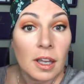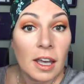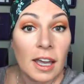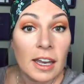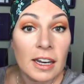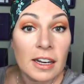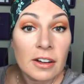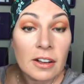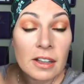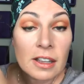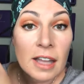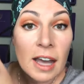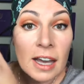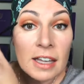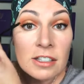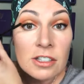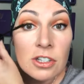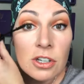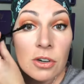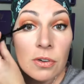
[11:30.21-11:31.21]
And it'll
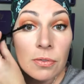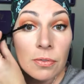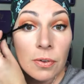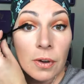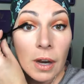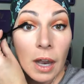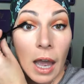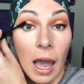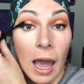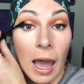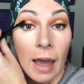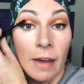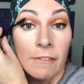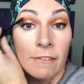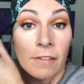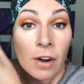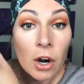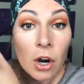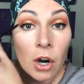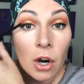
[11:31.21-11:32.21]
last you
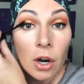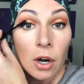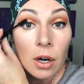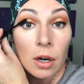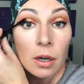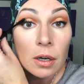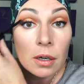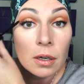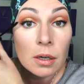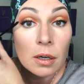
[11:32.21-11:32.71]
forever.